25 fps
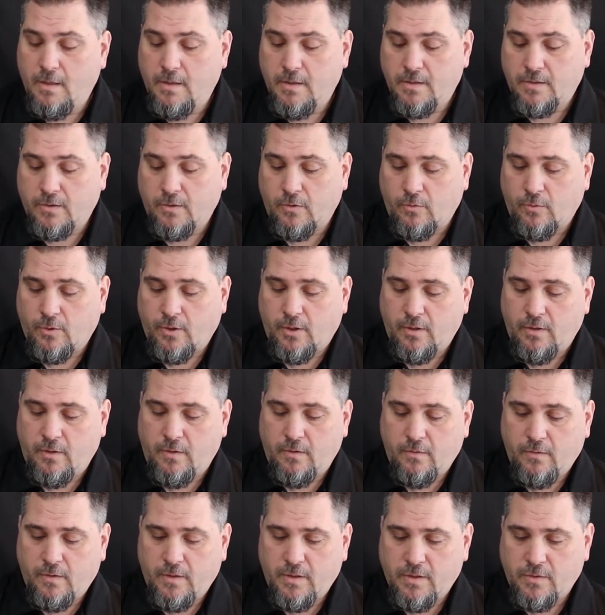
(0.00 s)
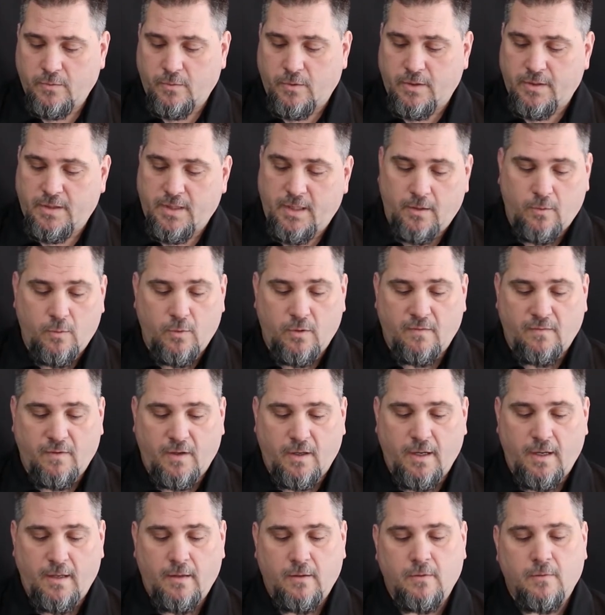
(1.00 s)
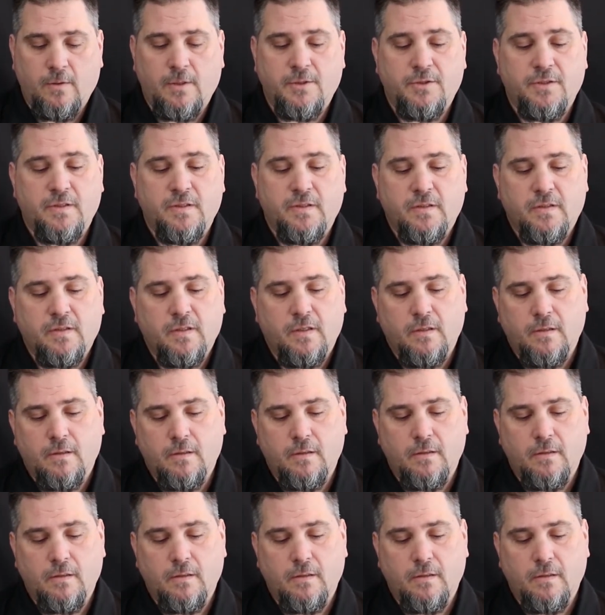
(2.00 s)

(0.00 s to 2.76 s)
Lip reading: So what we're going to do is we're going to take one of our Allen wrenches,